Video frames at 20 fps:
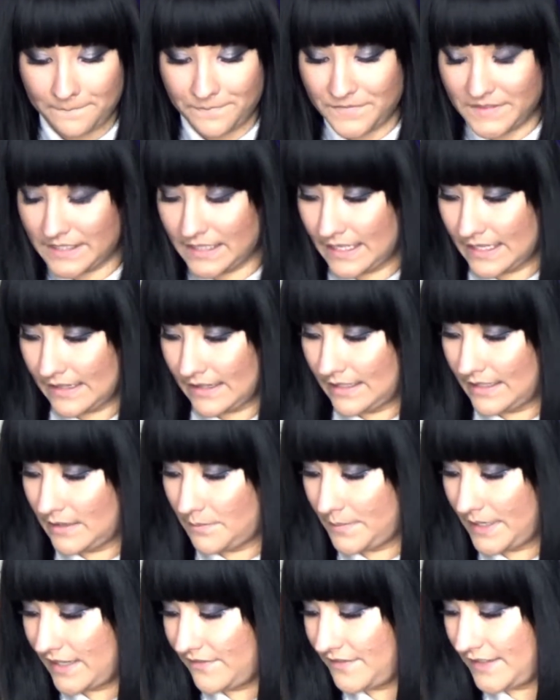It's got a little
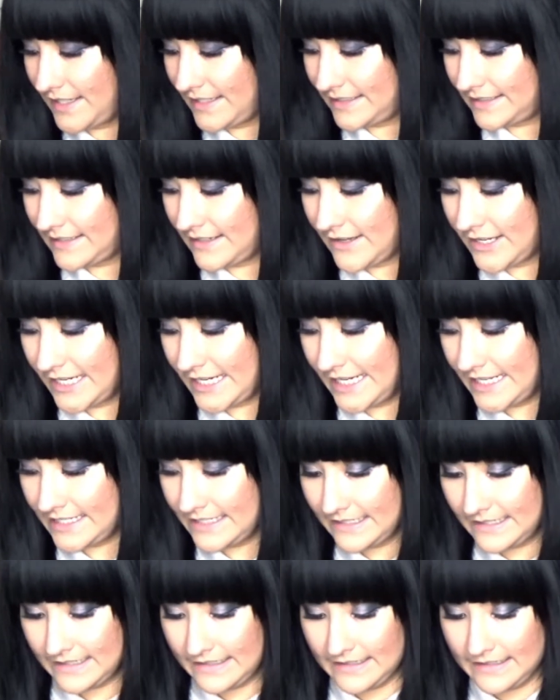bit of dust on
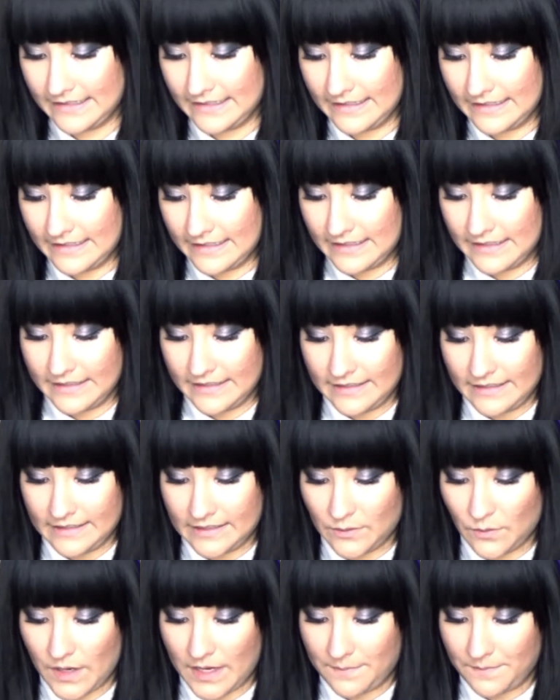it.
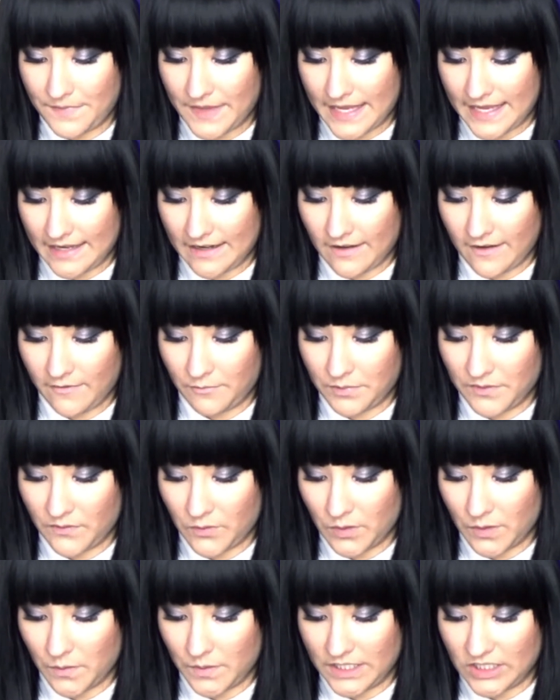Let's wipe that off
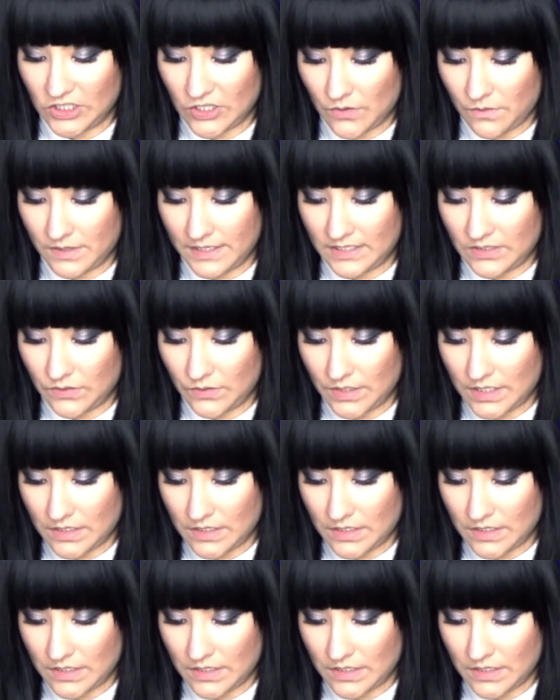before we show it to